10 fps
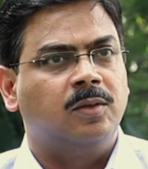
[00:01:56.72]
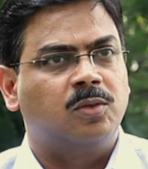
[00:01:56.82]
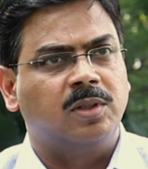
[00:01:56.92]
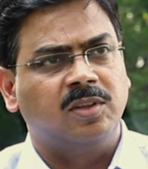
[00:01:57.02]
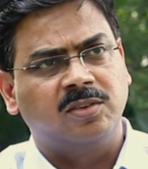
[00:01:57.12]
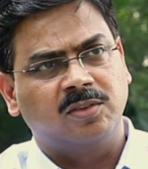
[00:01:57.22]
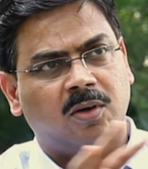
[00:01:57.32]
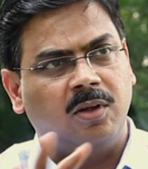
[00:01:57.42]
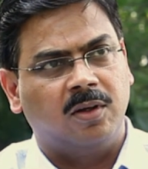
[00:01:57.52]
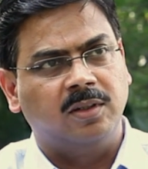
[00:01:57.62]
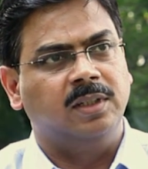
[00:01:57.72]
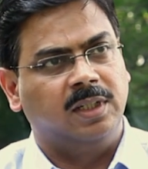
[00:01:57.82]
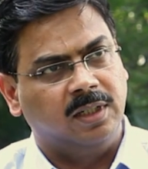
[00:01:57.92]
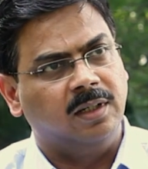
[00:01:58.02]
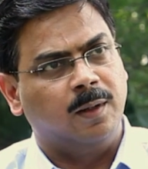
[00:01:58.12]
So this is all on
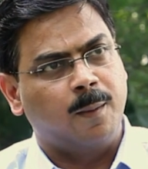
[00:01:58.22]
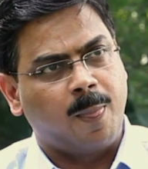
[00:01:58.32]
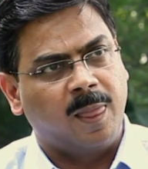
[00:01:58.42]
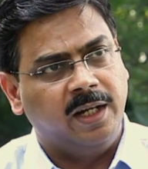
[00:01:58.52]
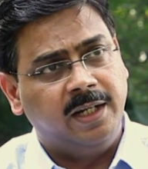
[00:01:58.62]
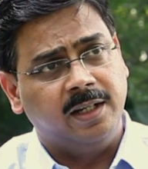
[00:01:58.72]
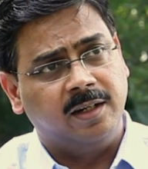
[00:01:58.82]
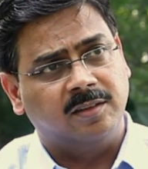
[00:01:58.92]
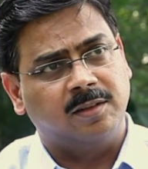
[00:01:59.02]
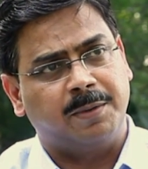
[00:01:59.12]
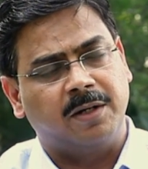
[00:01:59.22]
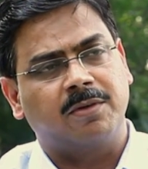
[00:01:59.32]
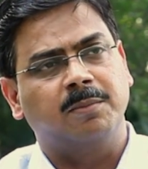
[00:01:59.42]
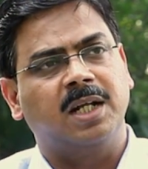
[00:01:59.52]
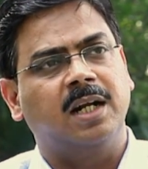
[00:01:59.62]
interiors. Apart
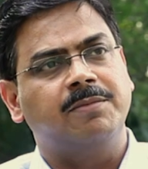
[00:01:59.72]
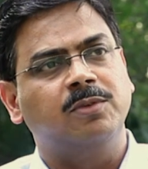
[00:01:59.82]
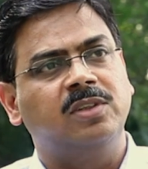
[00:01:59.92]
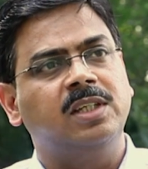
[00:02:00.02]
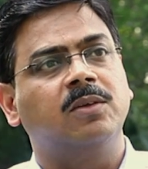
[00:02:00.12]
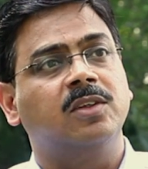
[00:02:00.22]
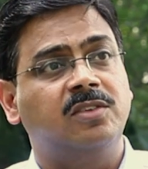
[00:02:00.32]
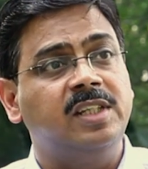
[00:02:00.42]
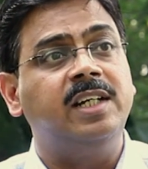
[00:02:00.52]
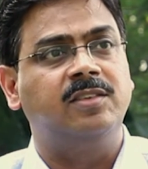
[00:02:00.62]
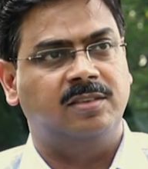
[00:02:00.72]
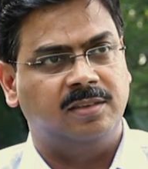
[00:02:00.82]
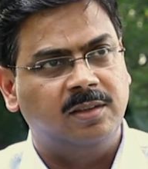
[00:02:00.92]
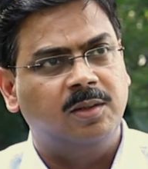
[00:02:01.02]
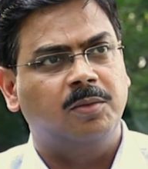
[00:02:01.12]
from that, if you see on the seats,
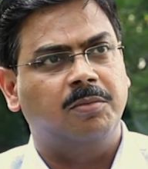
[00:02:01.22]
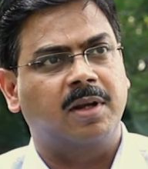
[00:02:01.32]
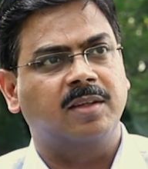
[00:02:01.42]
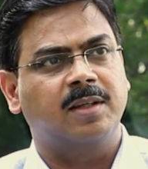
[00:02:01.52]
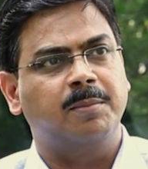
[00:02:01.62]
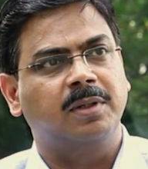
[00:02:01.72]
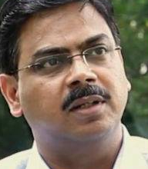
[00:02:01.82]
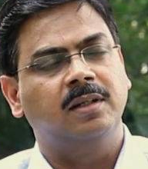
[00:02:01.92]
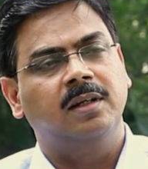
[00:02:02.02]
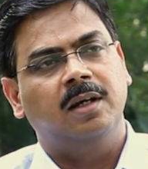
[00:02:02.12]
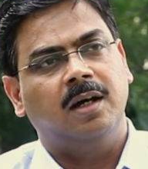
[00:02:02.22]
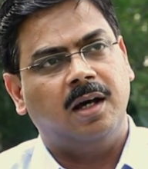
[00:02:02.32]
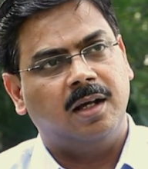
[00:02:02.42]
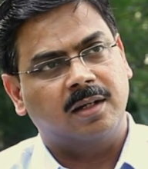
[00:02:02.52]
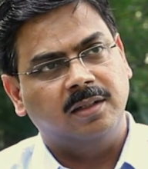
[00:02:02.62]
for example,
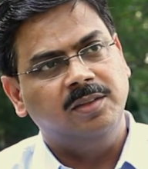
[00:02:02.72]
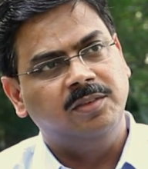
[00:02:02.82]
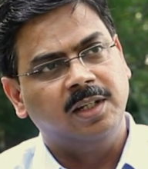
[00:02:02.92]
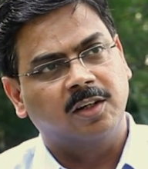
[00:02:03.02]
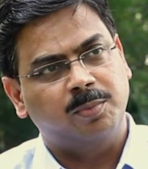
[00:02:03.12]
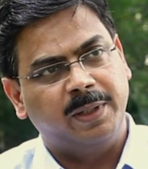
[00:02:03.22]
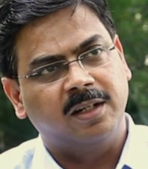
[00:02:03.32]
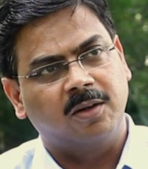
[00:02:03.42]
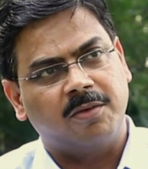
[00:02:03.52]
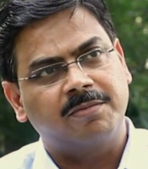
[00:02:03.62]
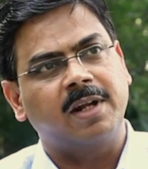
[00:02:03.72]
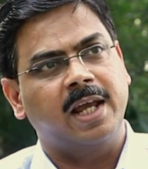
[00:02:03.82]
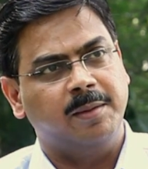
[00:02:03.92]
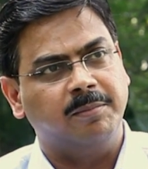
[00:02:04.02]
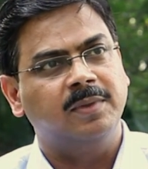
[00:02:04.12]
our engineers spent a lot of
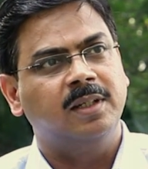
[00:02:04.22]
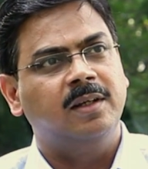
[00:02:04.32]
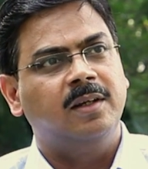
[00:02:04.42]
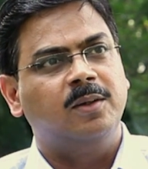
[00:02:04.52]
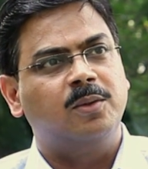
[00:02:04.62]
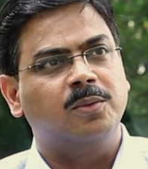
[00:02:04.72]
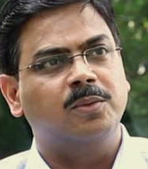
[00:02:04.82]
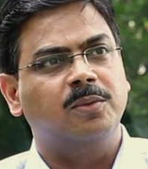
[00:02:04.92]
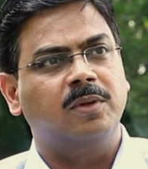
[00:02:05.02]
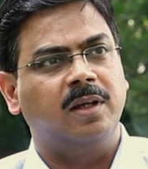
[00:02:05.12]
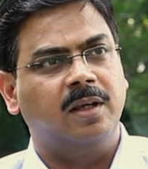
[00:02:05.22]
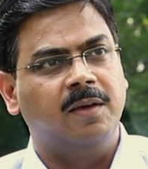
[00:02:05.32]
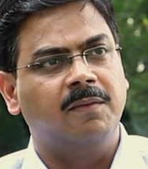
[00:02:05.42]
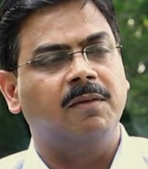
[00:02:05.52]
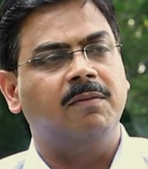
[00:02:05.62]
time to
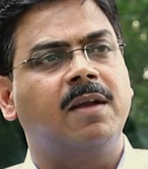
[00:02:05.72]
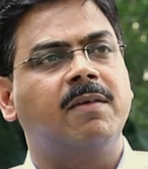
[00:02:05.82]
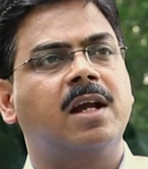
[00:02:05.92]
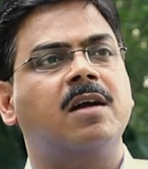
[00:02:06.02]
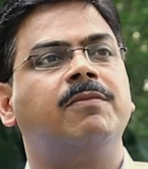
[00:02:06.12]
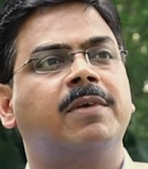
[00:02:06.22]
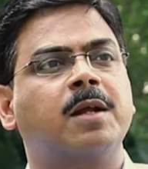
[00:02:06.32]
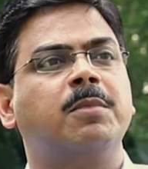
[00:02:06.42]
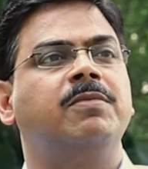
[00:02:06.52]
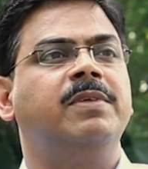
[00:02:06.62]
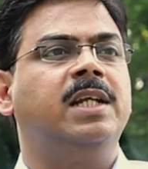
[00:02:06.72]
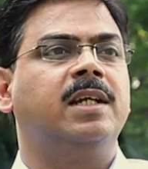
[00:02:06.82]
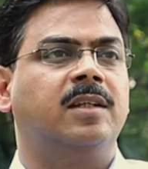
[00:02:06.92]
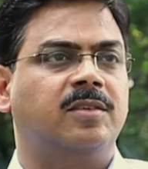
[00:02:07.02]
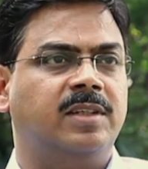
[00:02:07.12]
give a very comfortable feeling
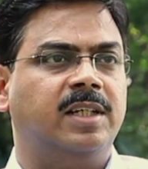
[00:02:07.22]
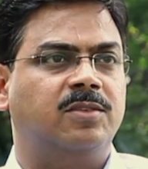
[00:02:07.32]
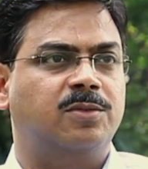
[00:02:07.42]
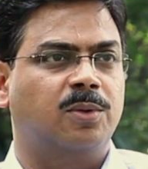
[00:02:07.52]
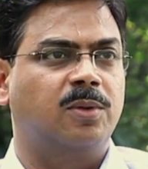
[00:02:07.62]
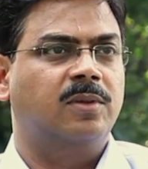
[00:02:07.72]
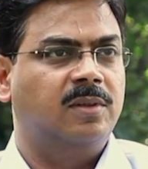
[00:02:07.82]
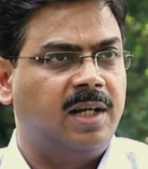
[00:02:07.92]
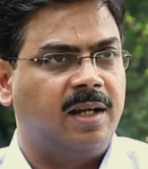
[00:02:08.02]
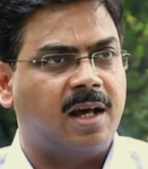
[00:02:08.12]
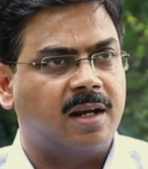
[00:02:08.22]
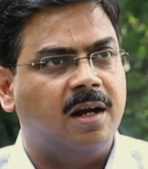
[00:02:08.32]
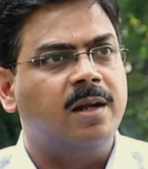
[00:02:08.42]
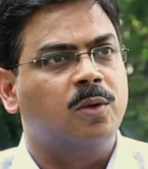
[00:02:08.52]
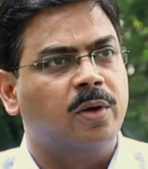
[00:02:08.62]
in the seats. So the entire
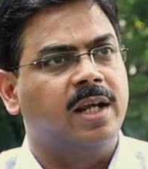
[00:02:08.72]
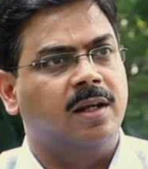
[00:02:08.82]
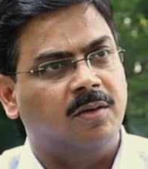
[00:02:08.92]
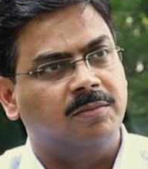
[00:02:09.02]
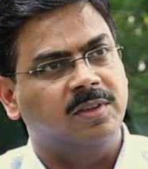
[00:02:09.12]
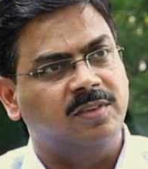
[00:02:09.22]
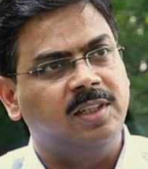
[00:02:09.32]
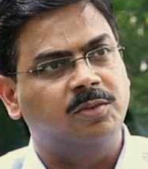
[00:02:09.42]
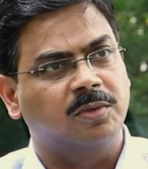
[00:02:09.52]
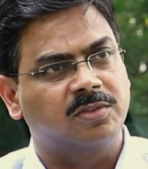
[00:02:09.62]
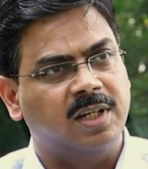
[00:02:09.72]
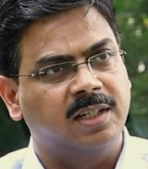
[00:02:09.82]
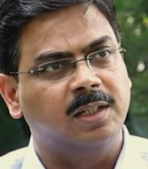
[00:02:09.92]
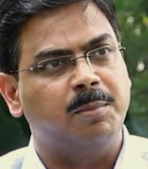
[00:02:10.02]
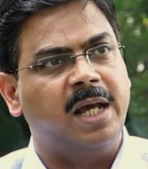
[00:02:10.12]
contouring of the seats was done
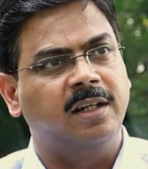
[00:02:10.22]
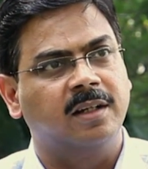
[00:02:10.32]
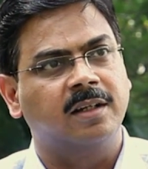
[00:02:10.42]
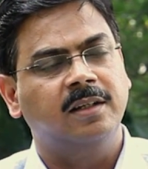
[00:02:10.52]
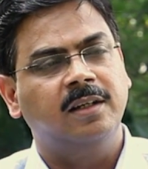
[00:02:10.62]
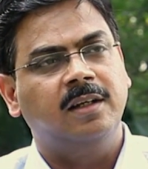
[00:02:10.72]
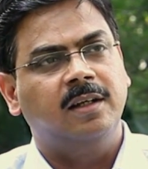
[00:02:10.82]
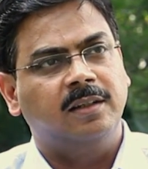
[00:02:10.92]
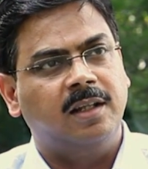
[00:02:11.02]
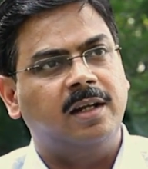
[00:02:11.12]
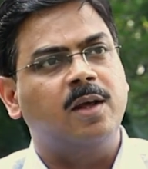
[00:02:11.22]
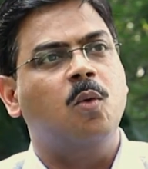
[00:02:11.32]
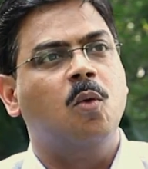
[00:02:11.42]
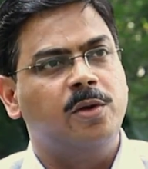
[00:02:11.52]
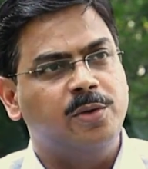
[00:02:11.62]
in a manner that they
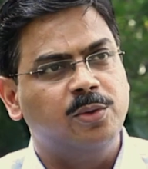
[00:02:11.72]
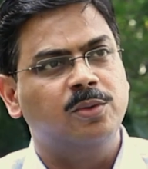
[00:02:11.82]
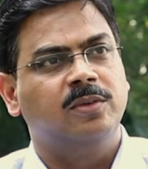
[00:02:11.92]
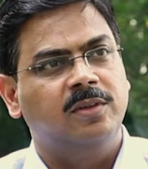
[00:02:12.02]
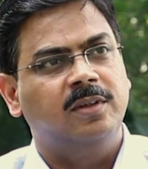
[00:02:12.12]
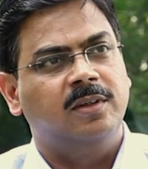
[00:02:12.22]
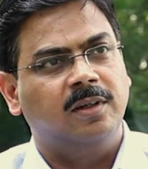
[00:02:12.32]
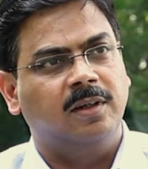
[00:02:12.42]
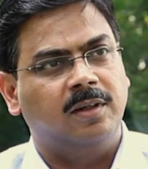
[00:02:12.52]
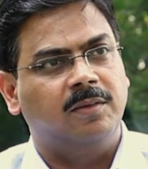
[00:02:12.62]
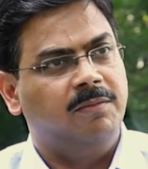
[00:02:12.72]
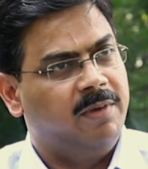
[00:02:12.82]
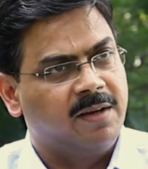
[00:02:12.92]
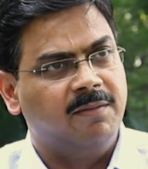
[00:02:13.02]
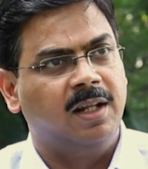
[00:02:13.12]
hold you
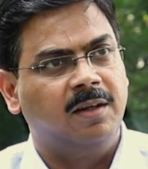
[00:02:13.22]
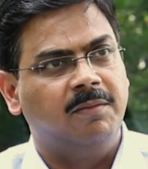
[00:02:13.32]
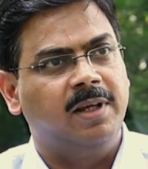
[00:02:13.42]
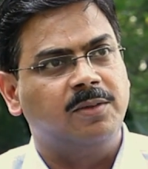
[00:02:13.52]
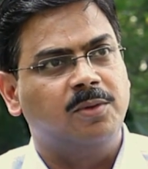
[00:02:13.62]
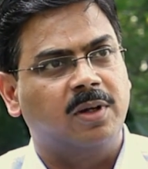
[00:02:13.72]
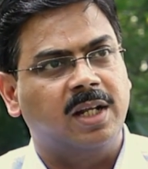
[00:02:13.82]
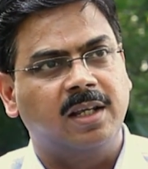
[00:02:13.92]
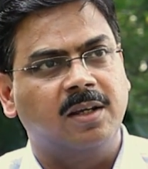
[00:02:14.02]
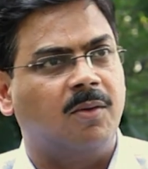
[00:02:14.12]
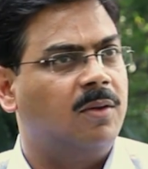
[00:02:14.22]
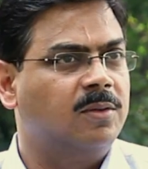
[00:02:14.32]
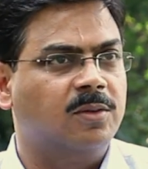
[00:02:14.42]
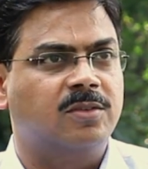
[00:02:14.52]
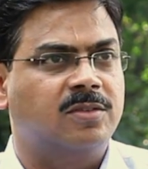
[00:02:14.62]
very well when you are taking all
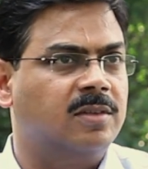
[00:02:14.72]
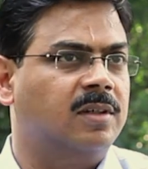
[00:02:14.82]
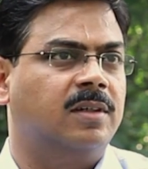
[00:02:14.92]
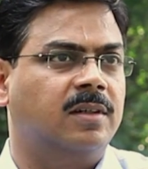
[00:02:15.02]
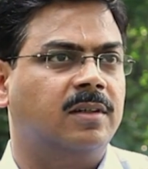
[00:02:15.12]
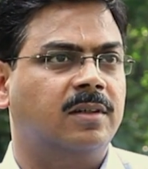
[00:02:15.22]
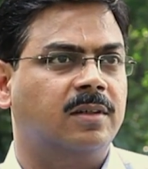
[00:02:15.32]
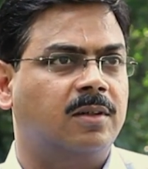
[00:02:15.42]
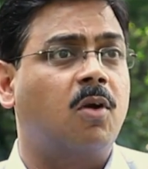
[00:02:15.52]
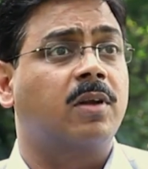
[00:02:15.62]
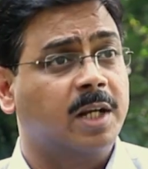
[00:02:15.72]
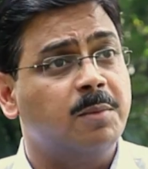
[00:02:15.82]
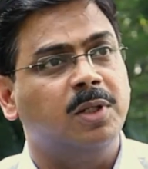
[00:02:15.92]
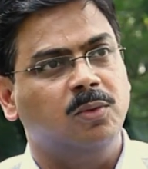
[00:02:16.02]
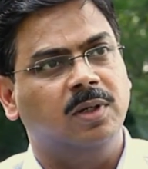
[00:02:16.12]
those cornering
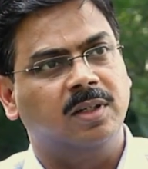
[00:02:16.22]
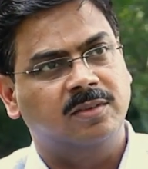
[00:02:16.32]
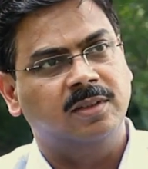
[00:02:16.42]
maneuvers.